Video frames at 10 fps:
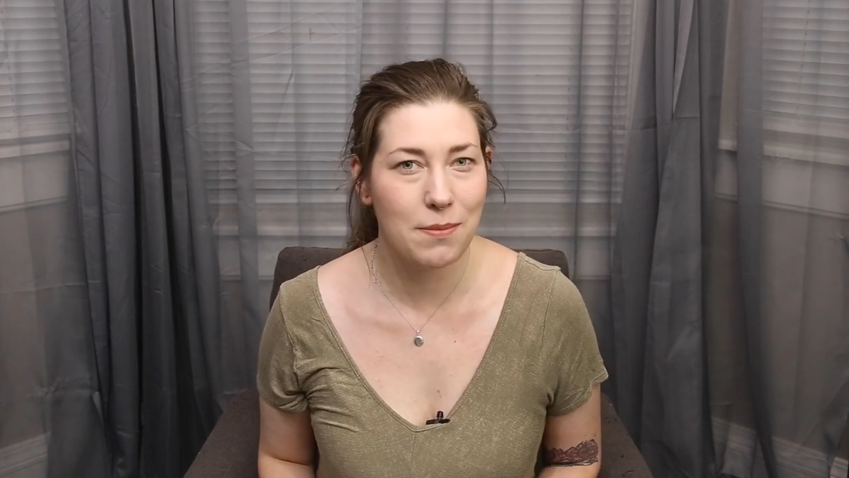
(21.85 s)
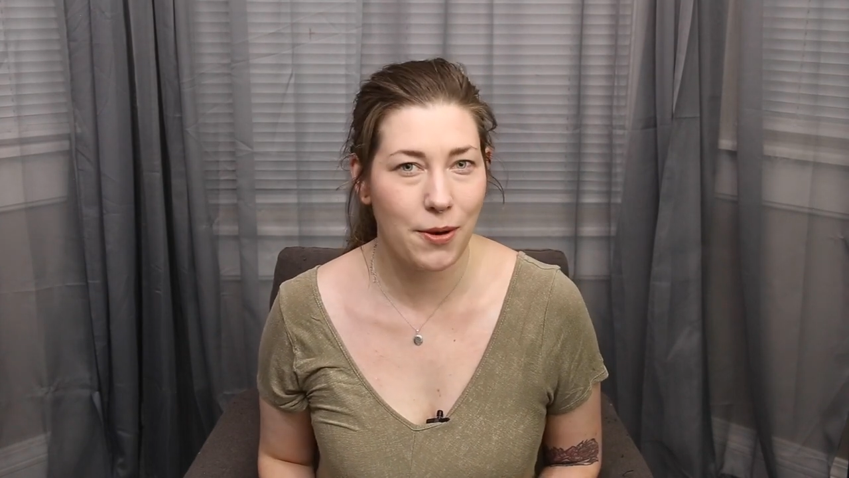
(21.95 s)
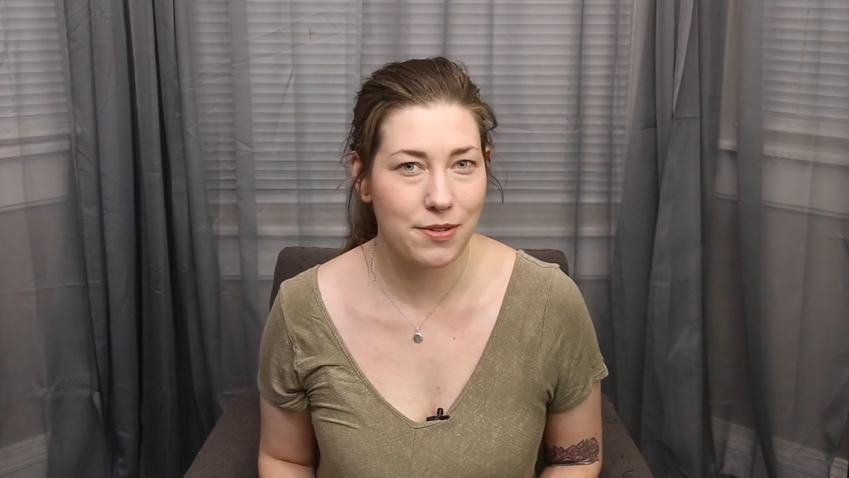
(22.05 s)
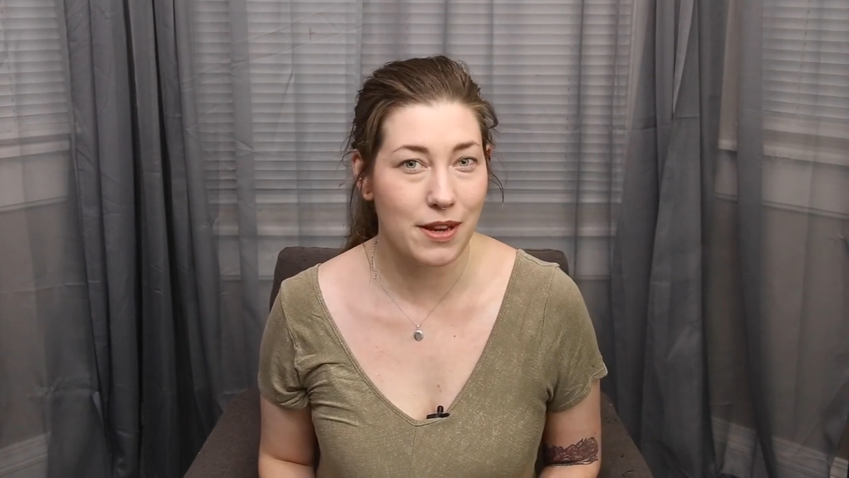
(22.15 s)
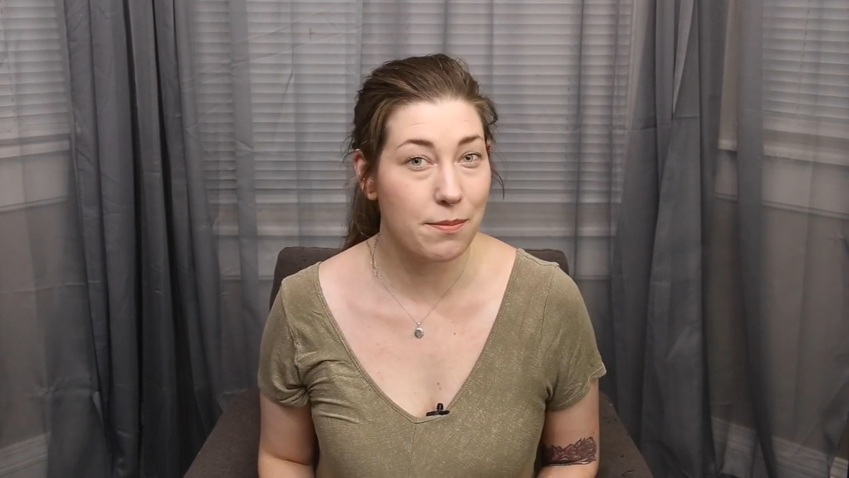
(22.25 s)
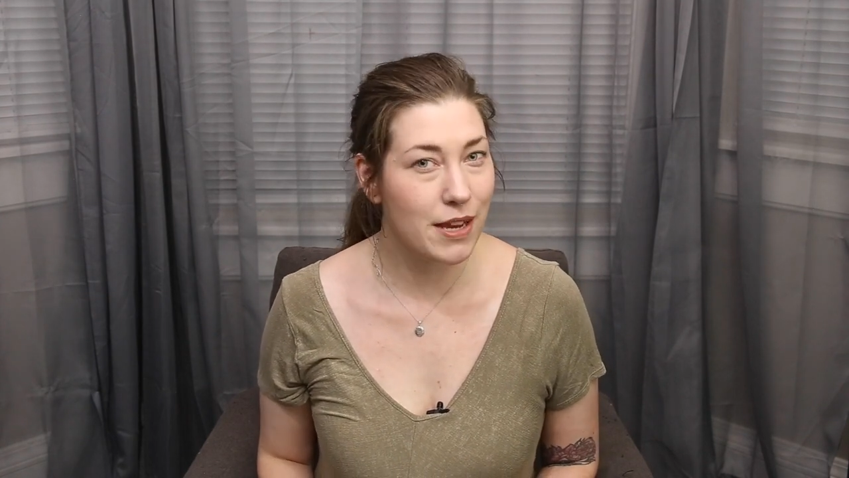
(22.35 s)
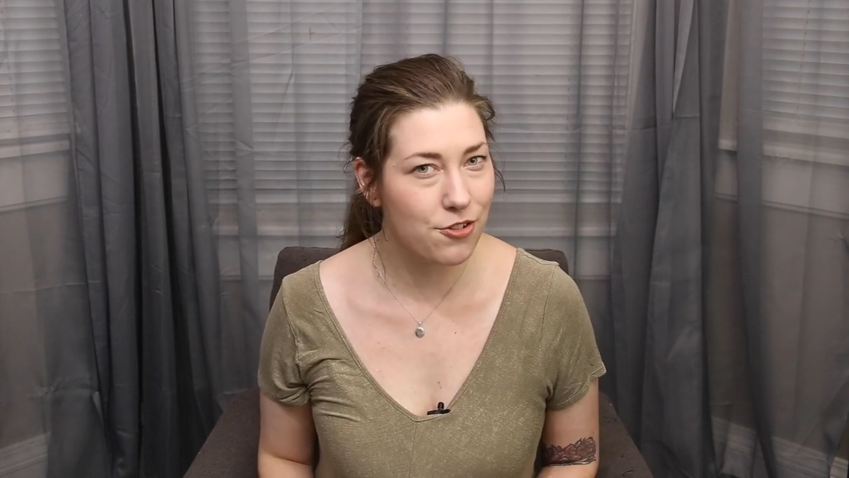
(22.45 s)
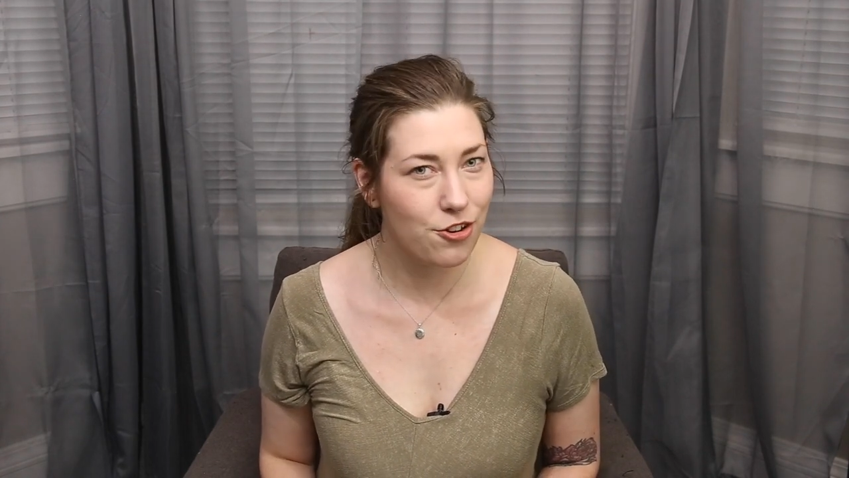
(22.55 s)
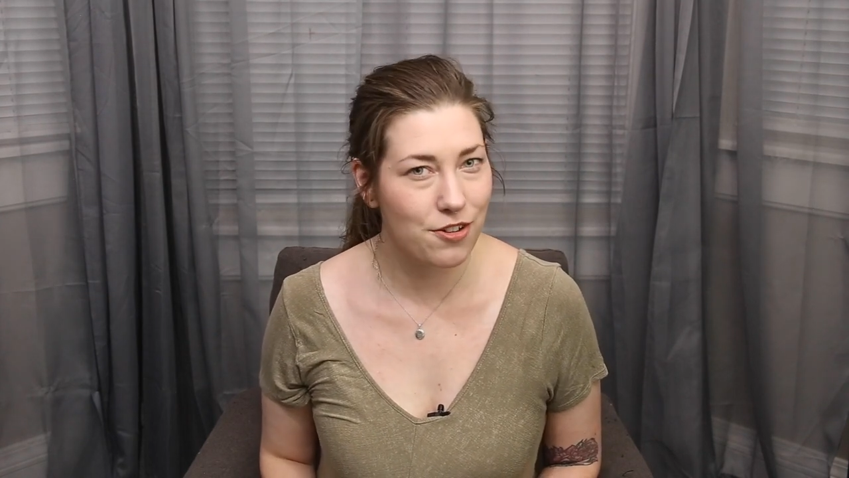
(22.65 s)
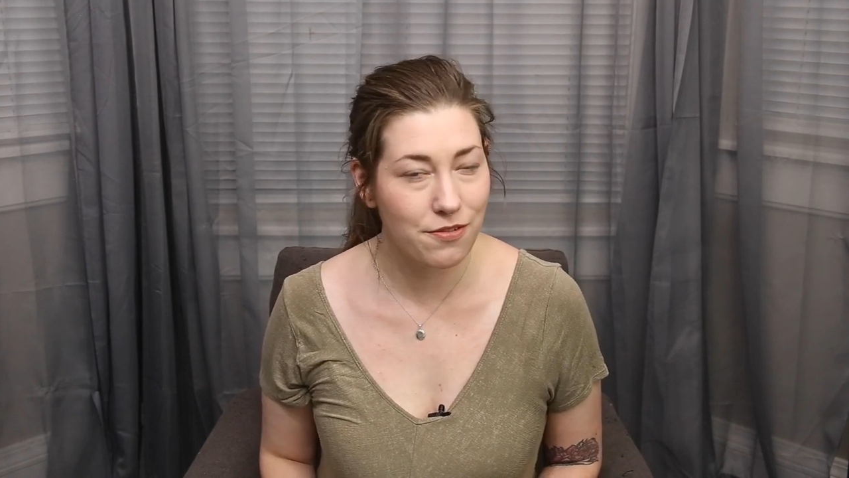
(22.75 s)
posting
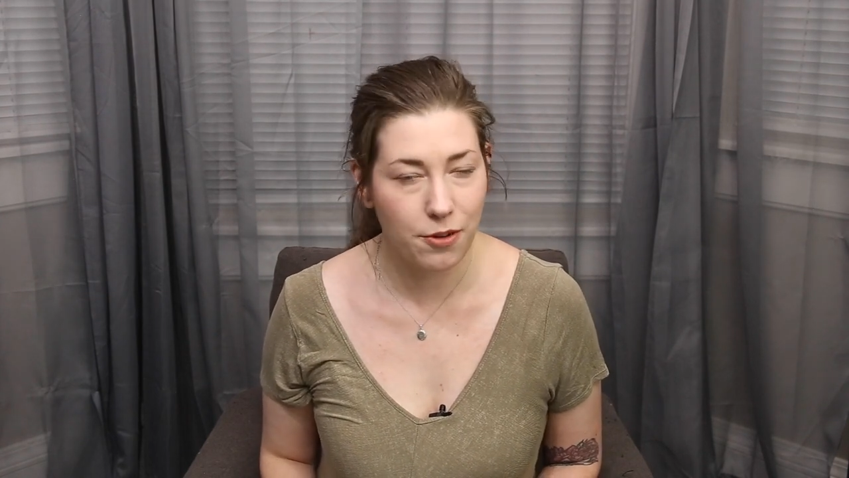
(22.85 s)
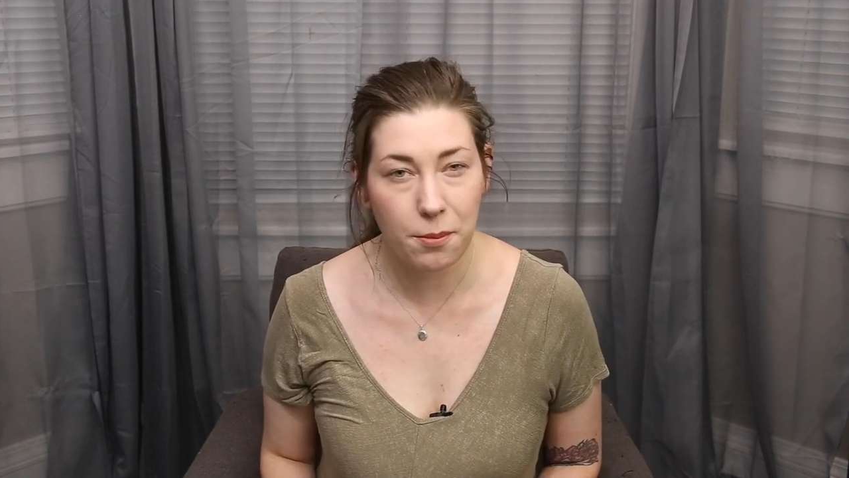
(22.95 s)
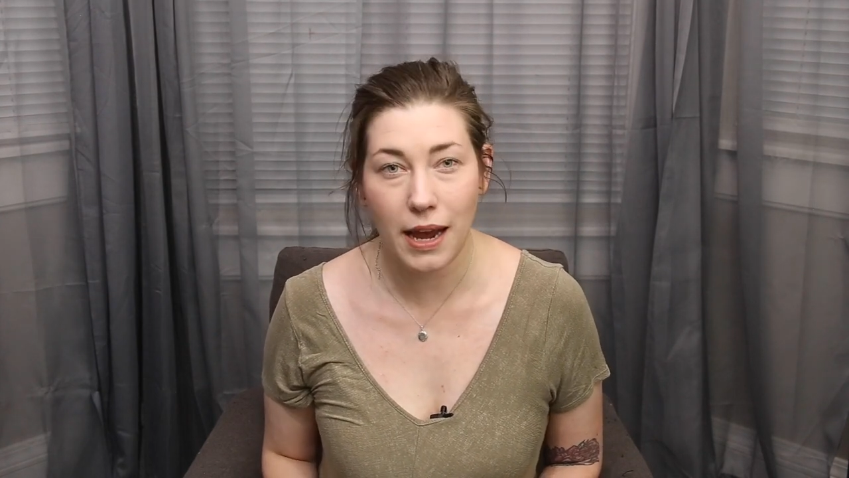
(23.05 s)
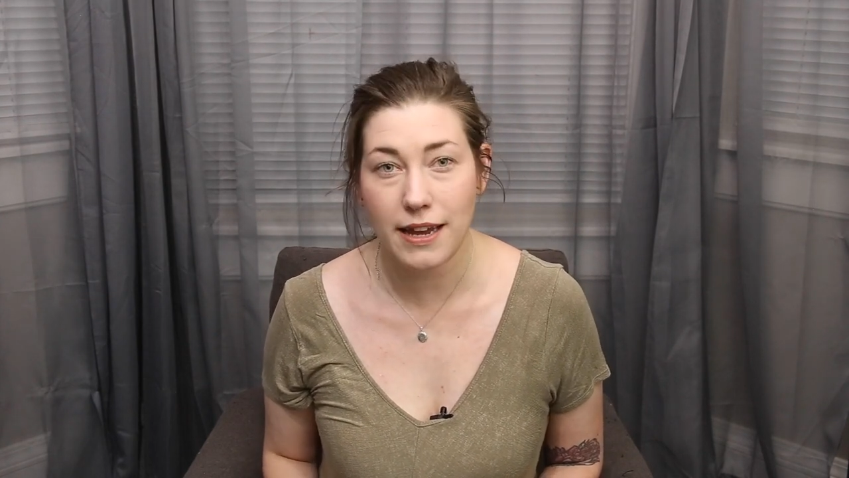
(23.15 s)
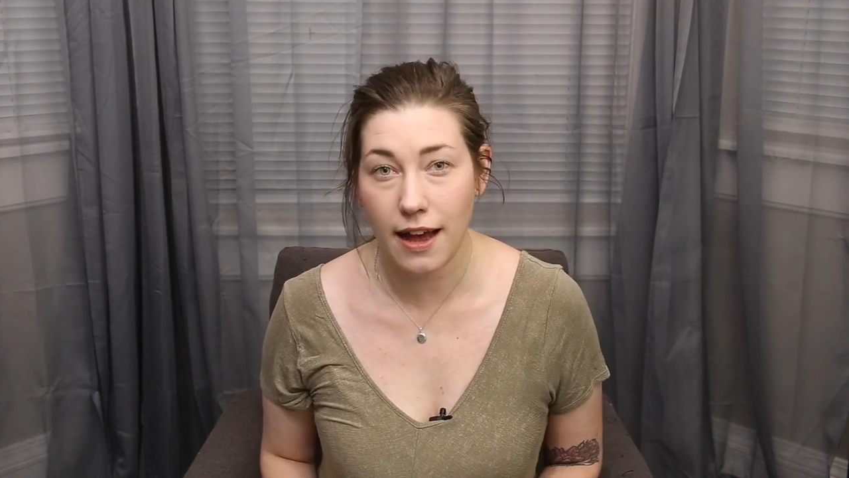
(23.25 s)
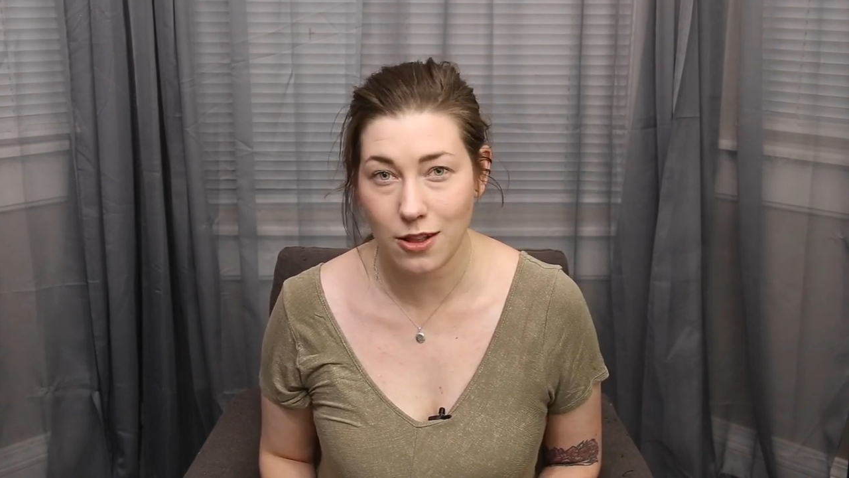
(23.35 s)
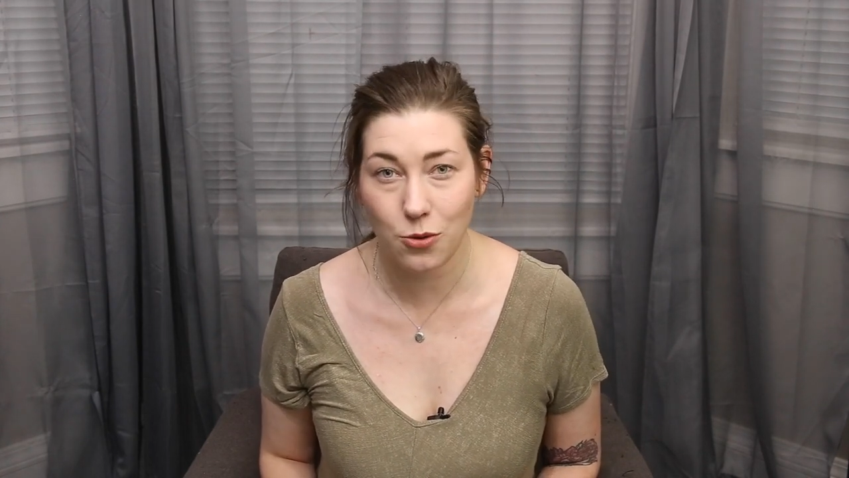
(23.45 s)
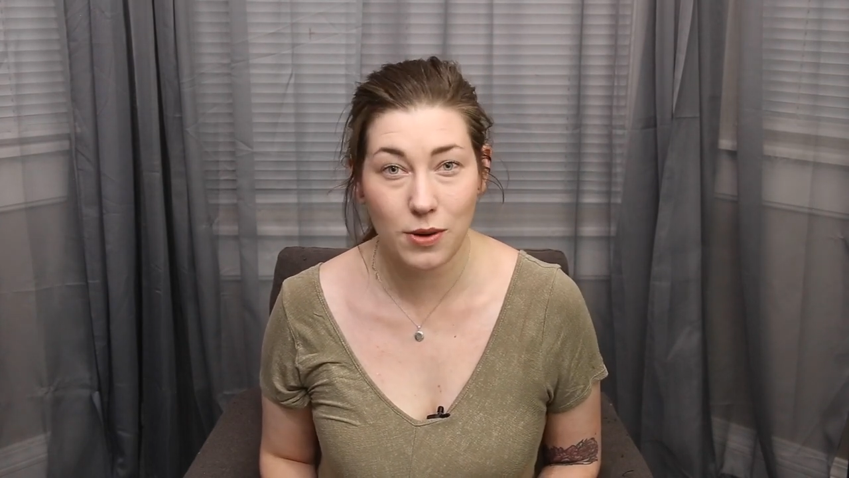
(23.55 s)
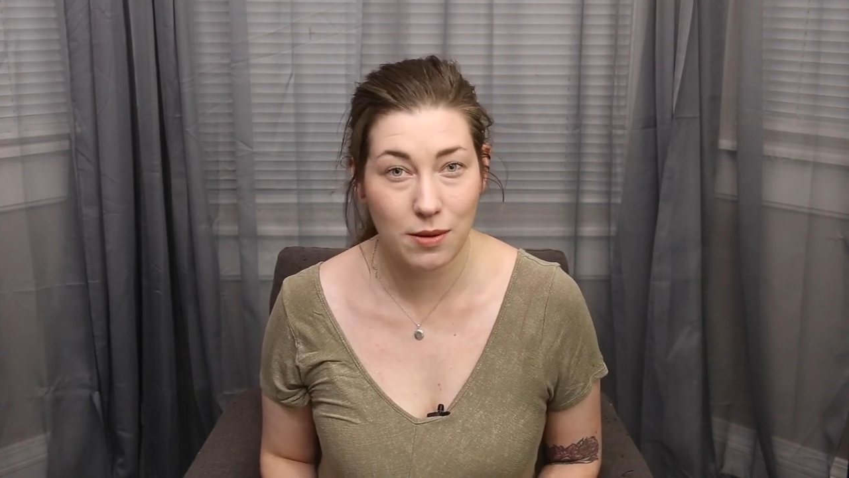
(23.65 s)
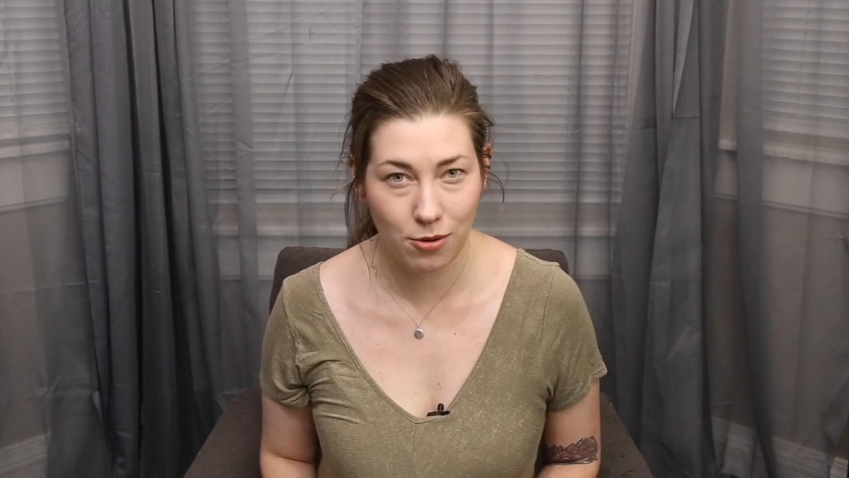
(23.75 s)
pictures from my
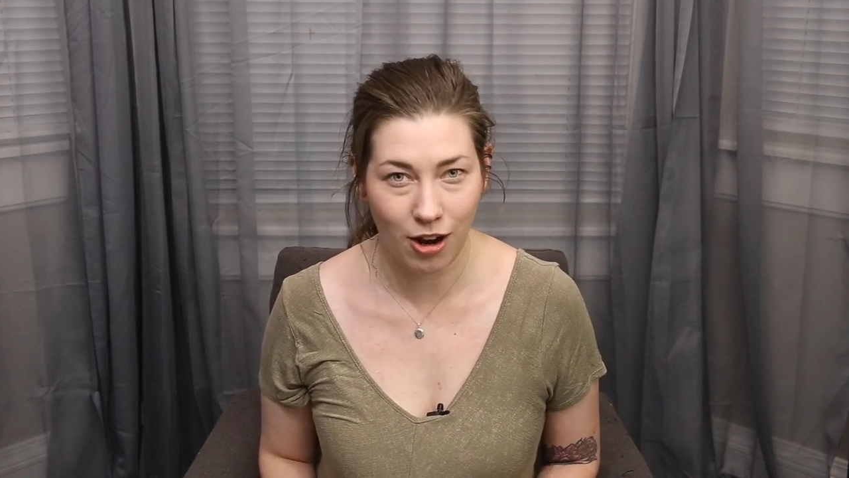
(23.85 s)
Halloween